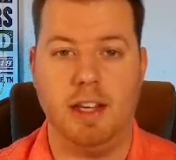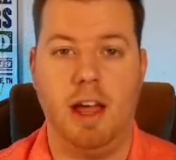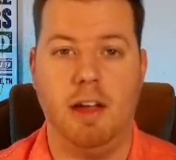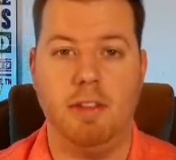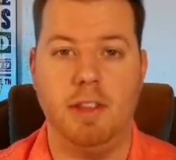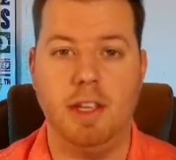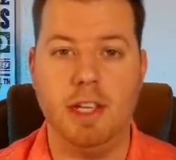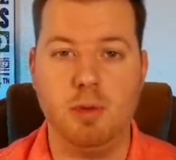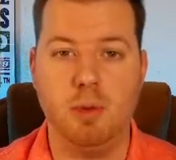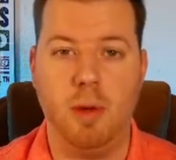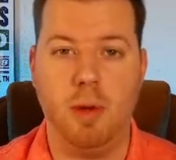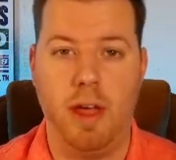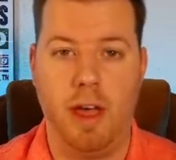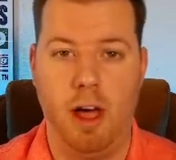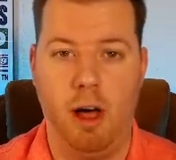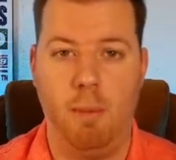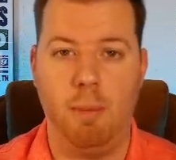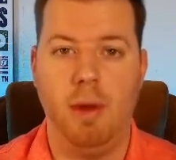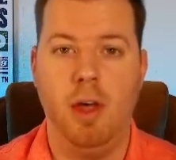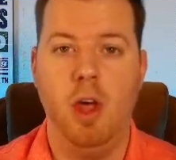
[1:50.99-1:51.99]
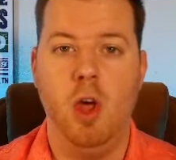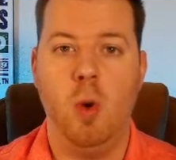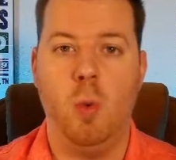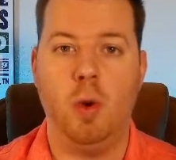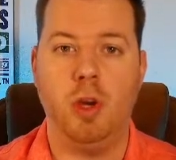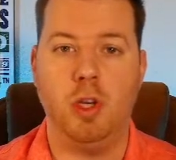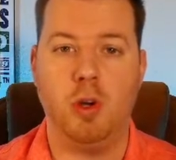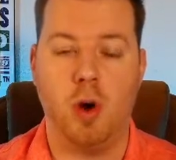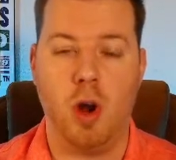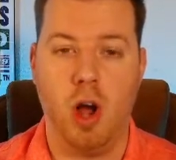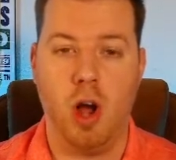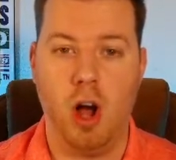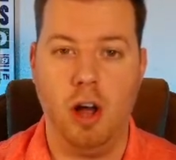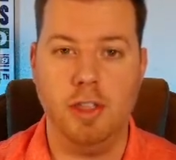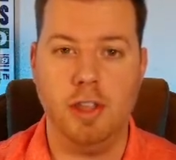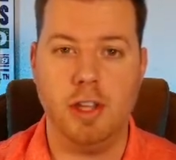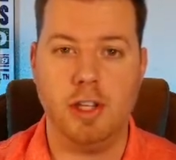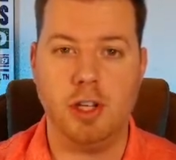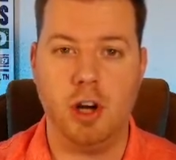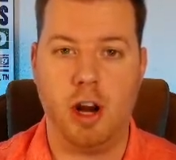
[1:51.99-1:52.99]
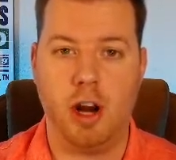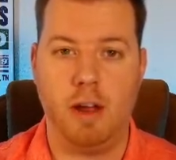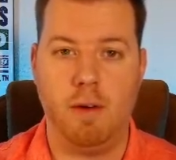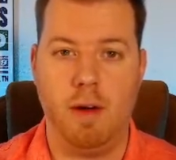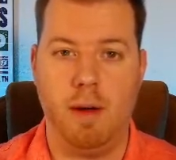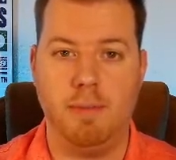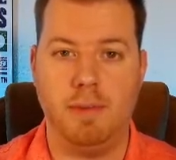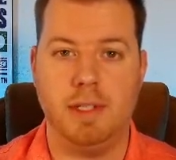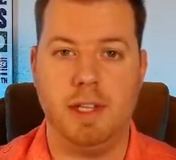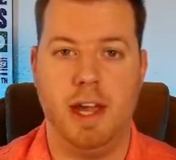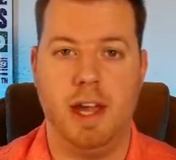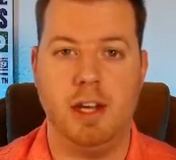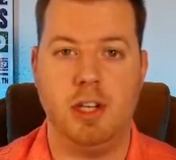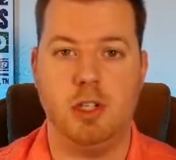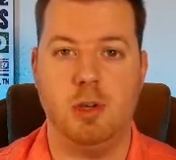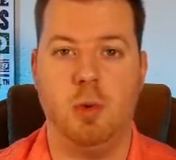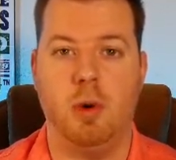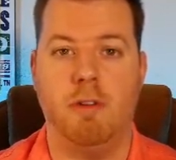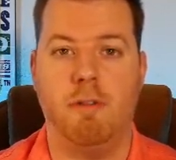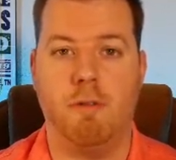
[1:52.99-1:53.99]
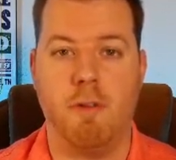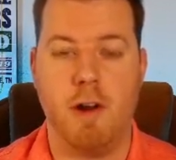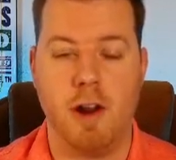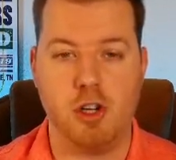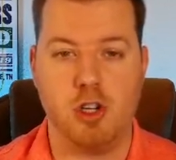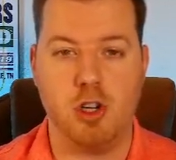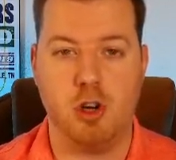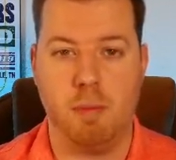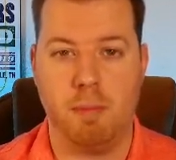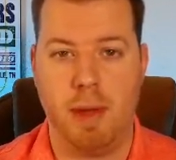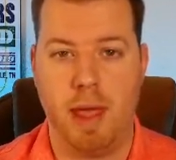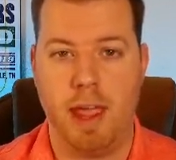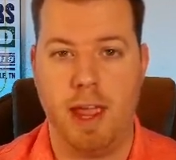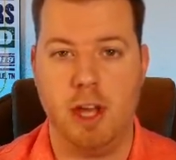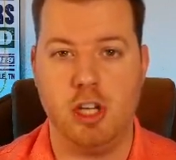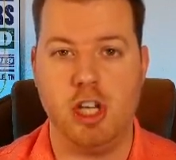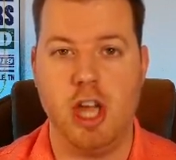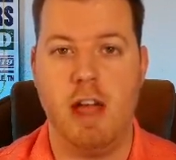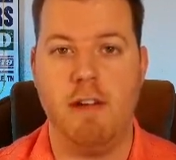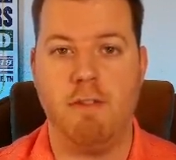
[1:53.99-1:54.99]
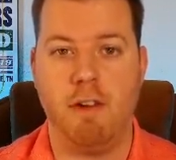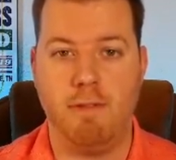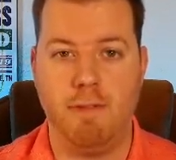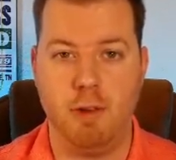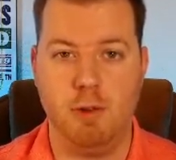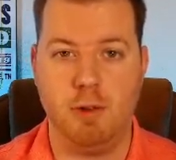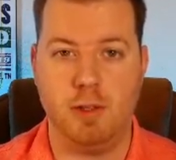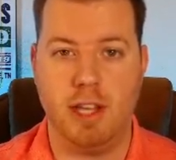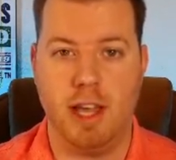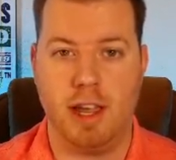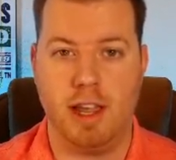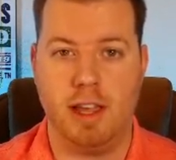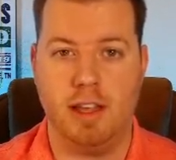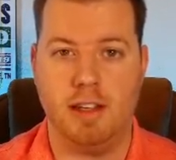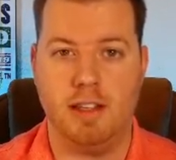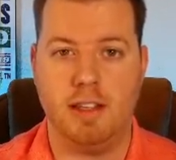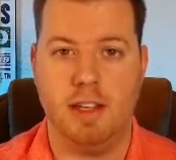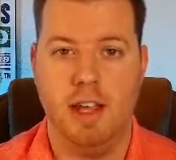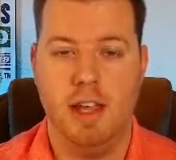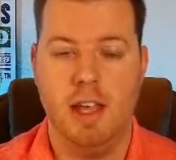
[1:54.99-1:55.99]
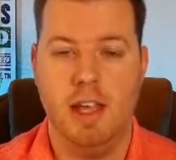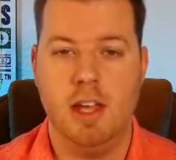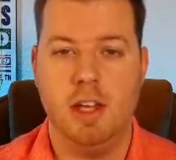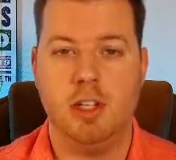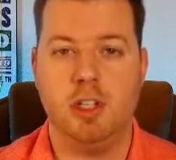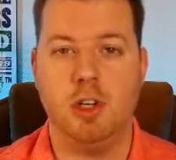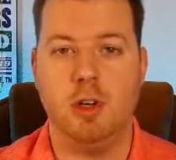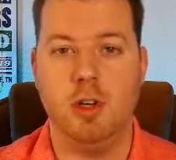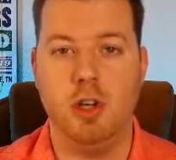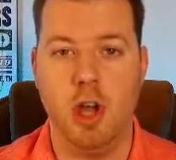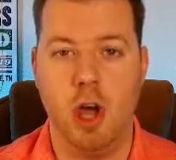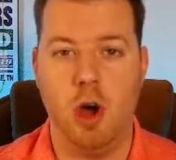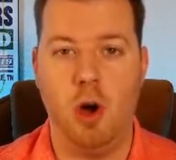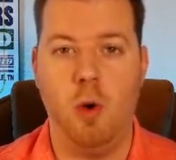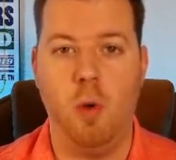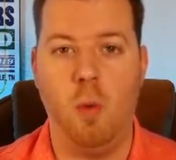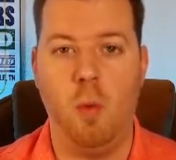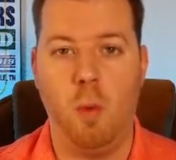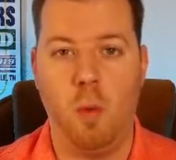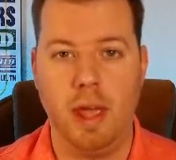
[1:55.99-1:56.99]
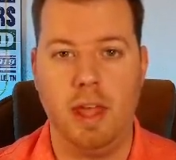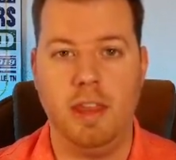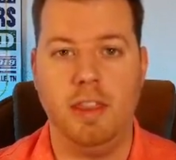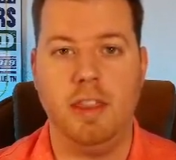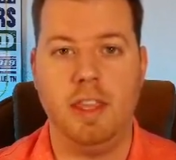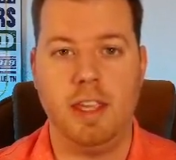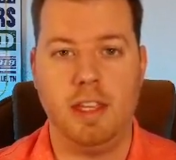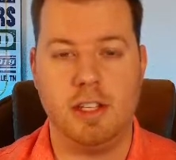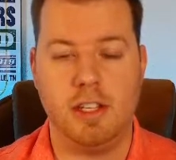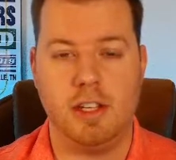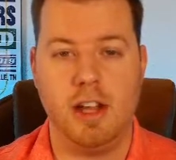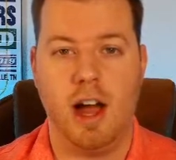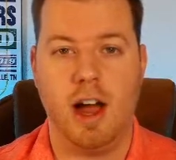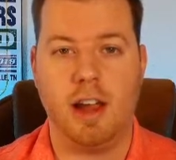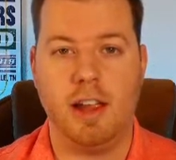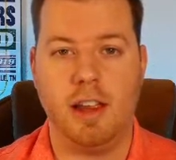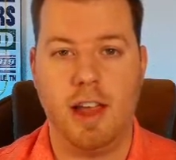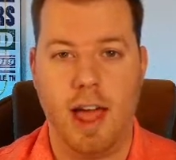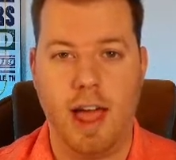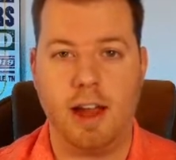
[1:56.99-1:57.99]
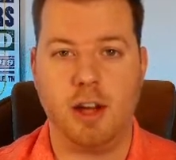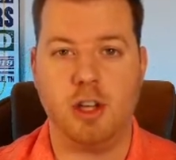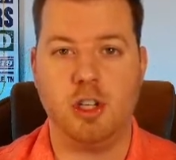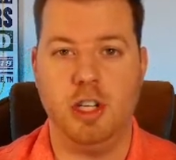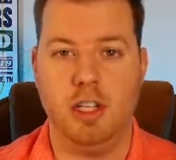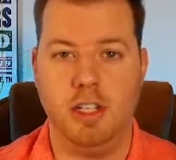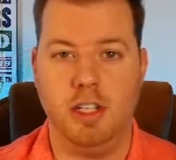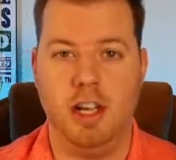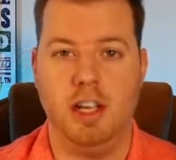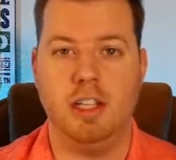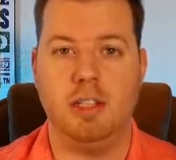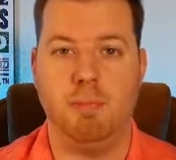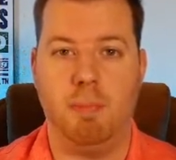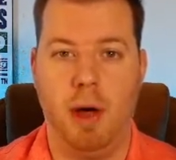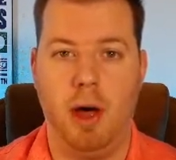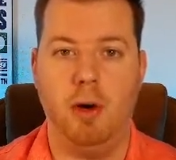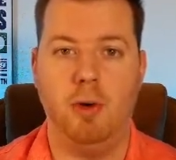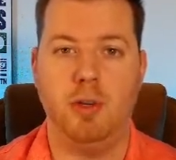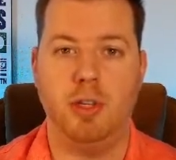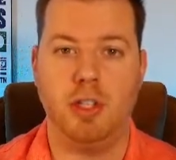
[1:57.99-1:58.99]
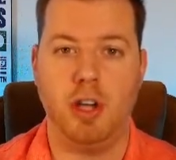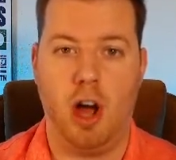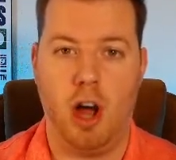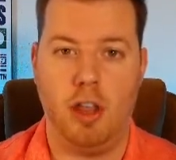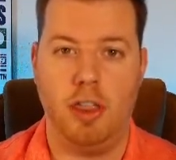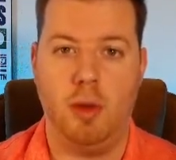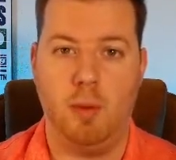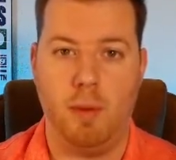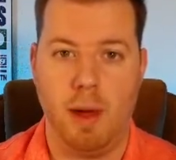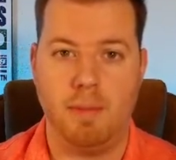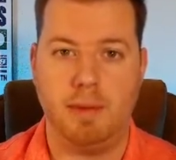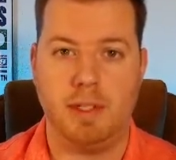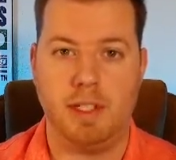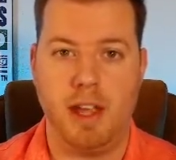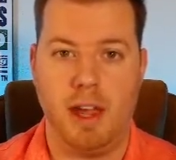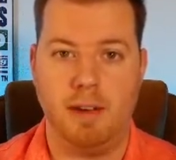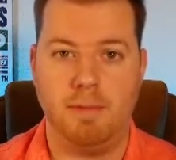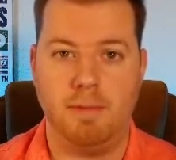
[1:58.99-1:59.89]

Now this will help when you're on the Target website to refresh your page every few seconds to know when the stock actually does post on the website.